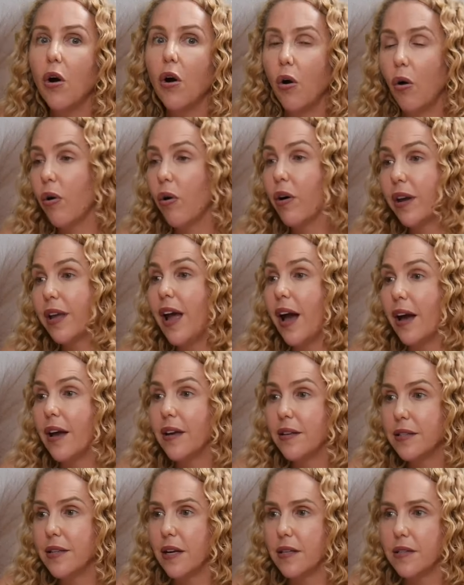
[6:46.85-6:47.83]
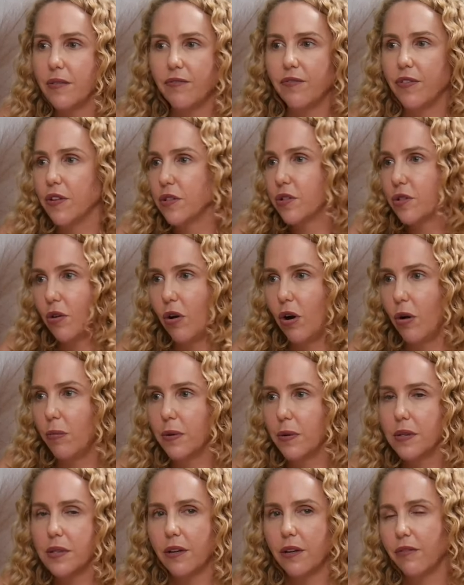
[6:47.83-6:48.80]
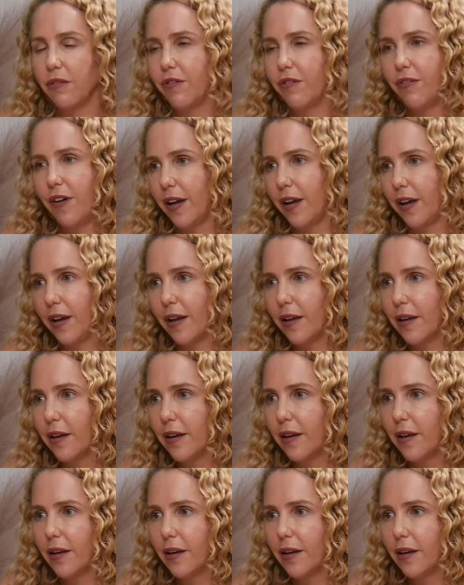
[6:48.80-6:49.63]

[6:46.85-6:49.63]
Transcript: Or yeah, it does. It feels so hopeless. Like, well, fuck it.